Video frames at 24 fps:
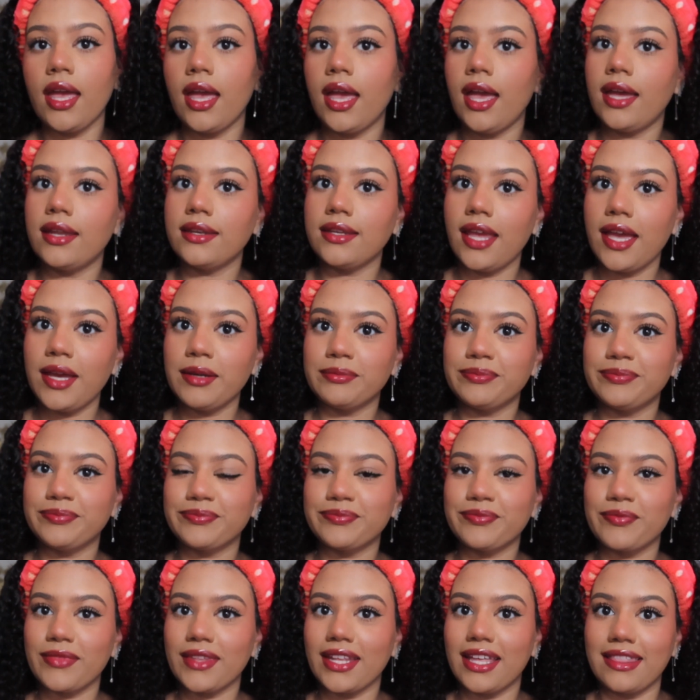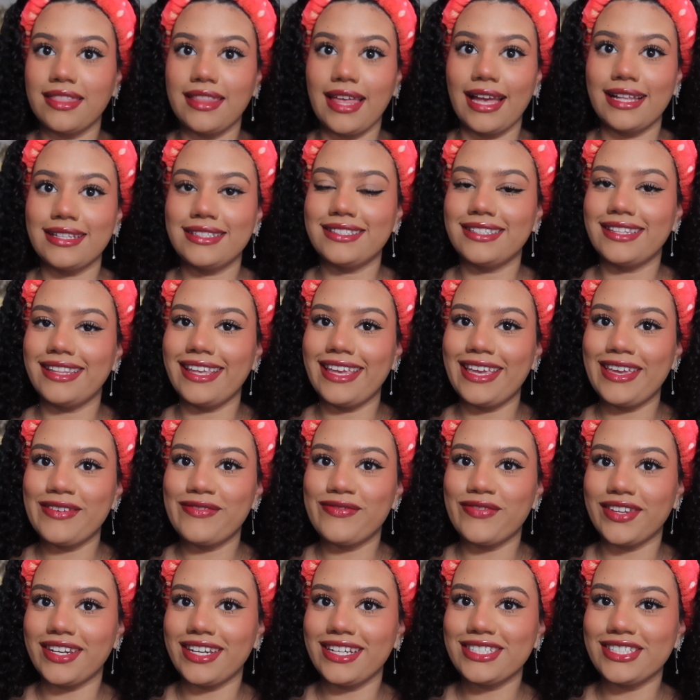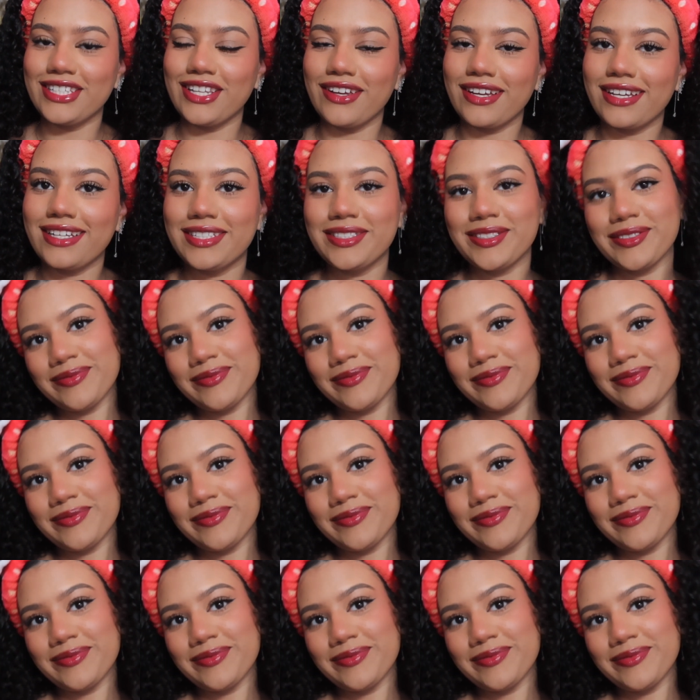And yeah, that's the finished look.